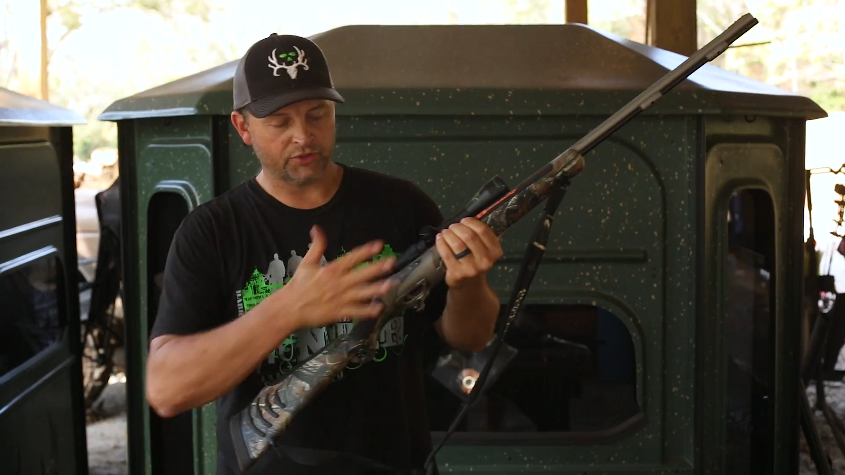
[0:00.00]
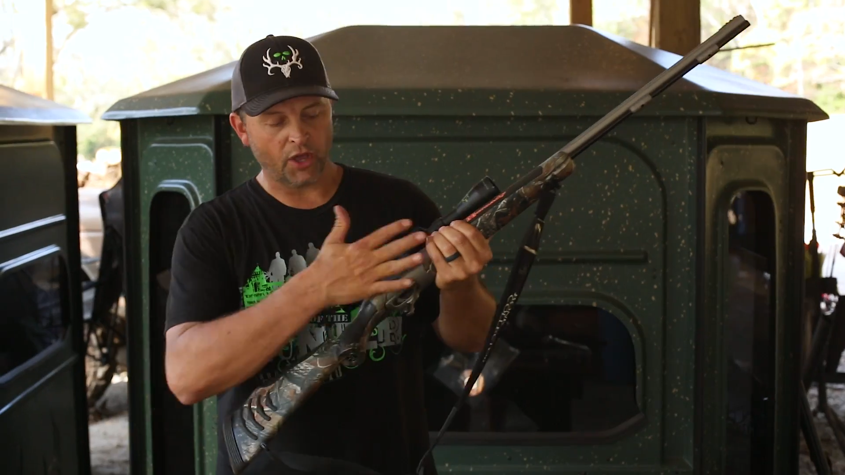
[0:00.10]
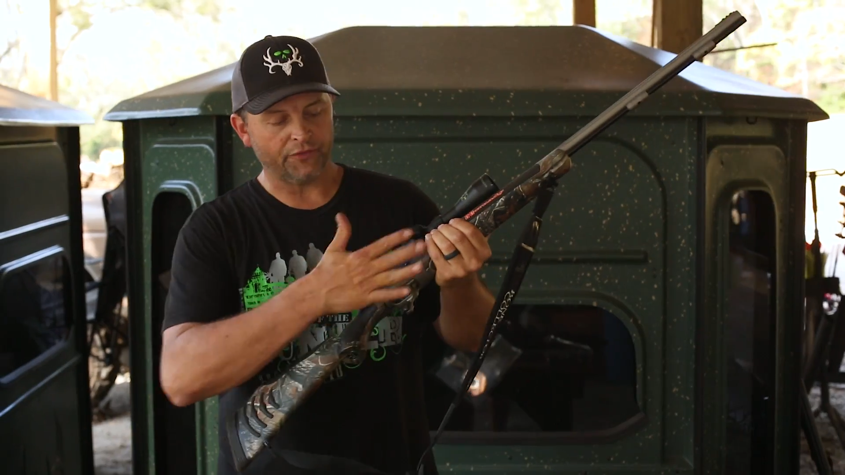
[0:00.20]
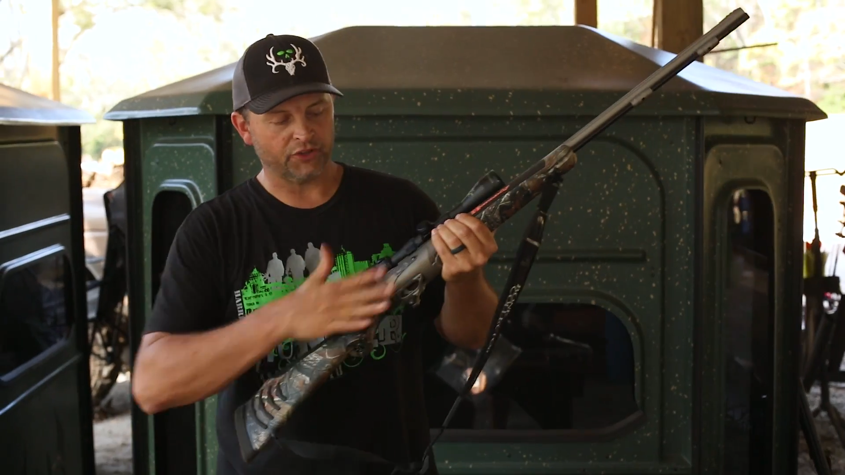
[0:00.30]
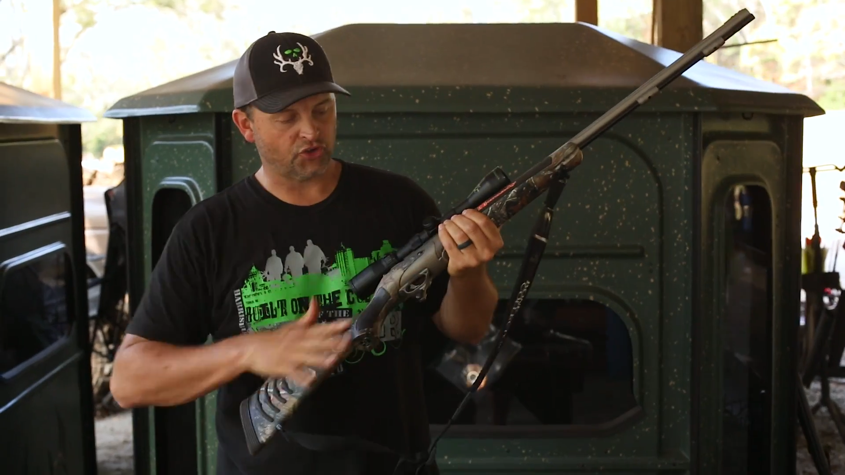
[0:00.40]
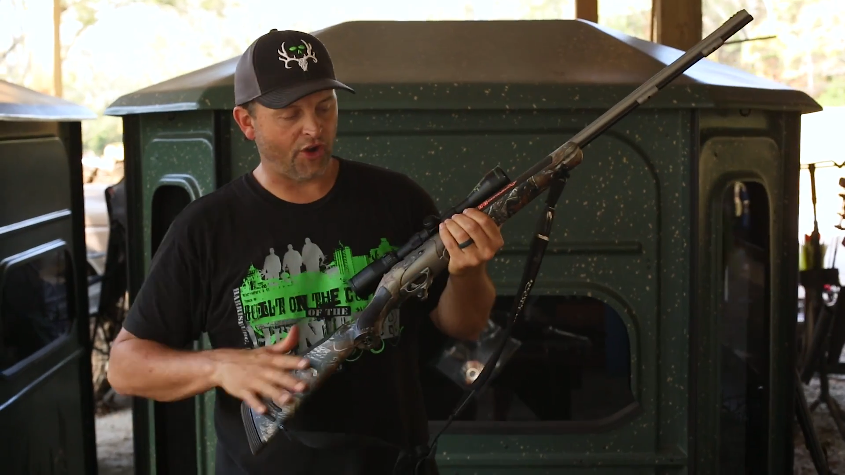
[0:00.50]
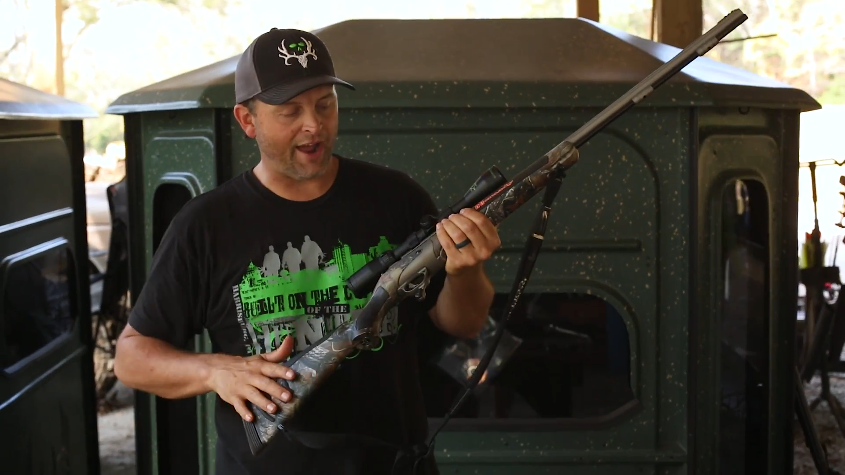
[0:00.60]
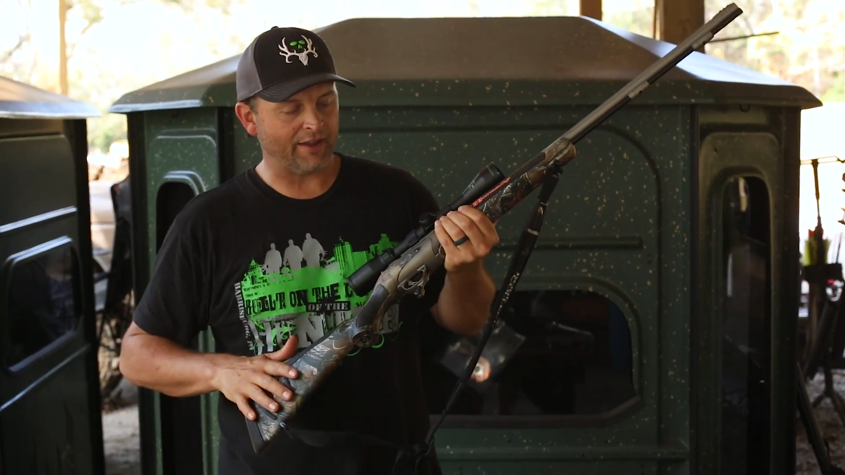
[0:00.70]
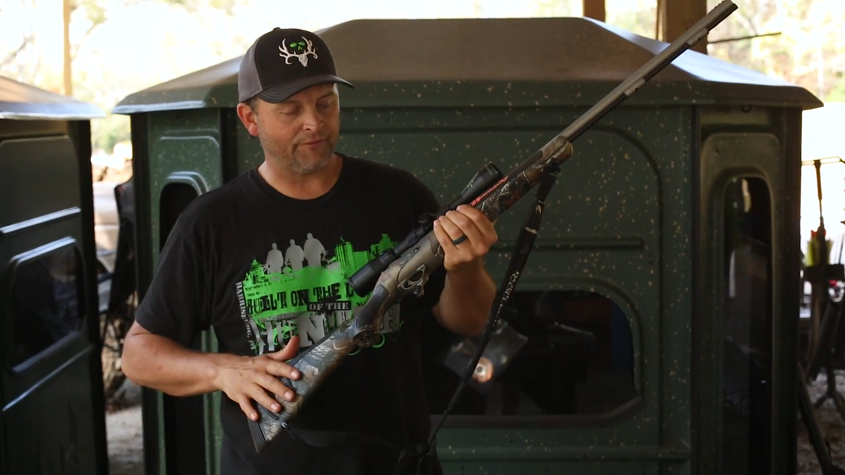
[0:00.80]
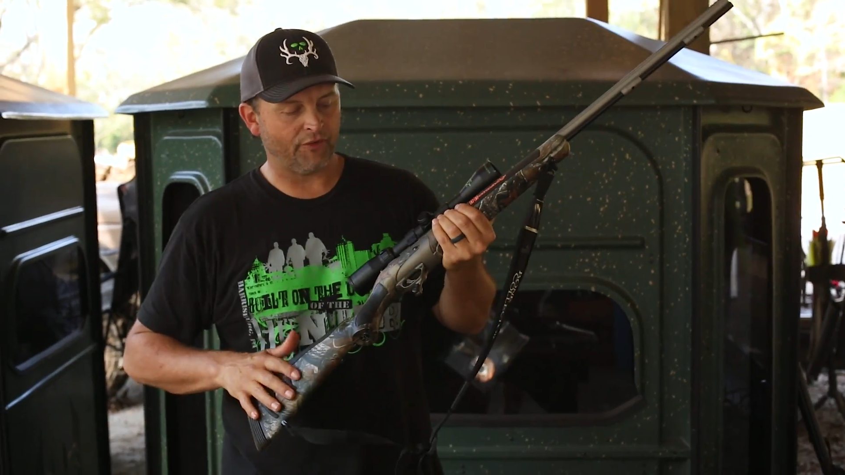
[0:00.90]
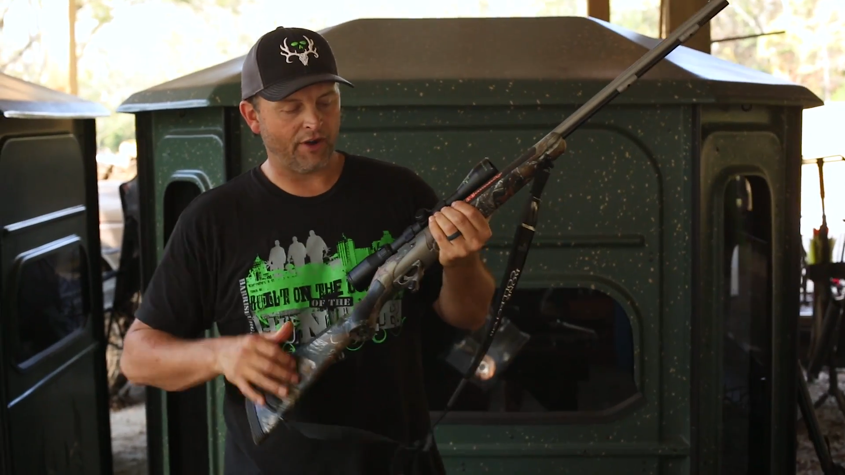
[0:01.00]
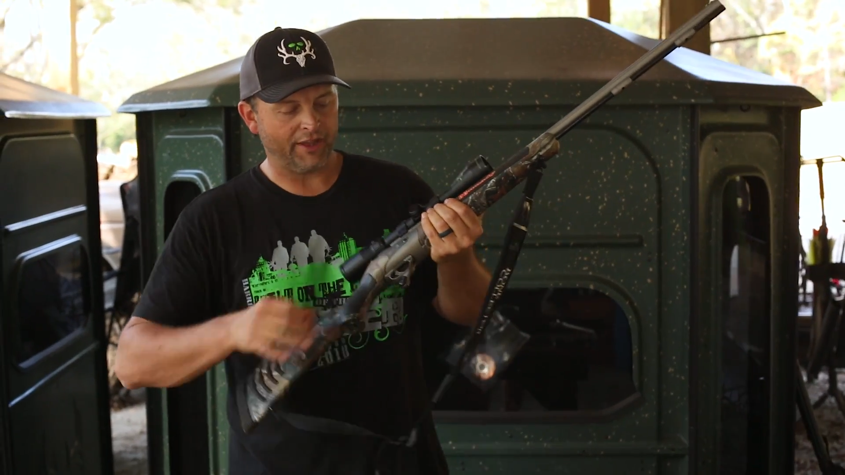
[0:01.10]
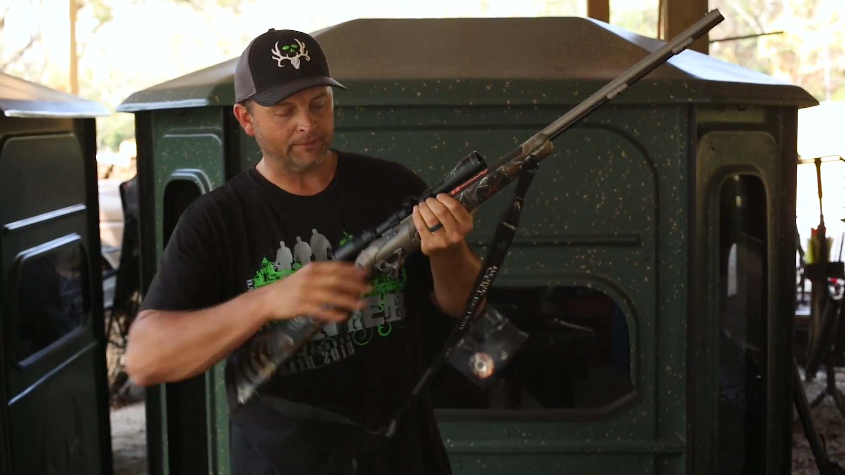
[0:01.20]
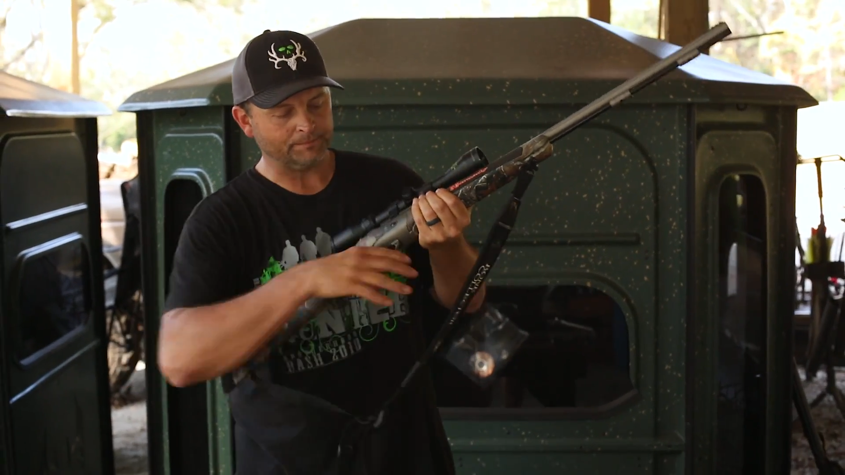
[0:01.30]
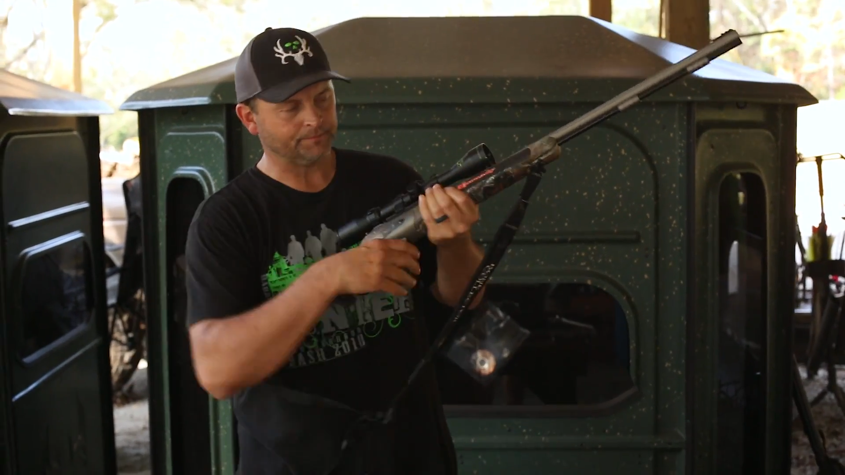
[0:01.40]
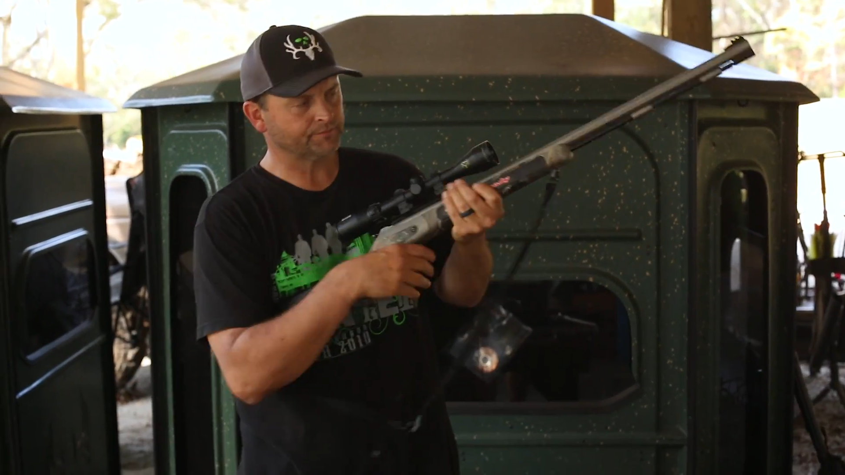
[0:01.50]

was off the Triumph frame,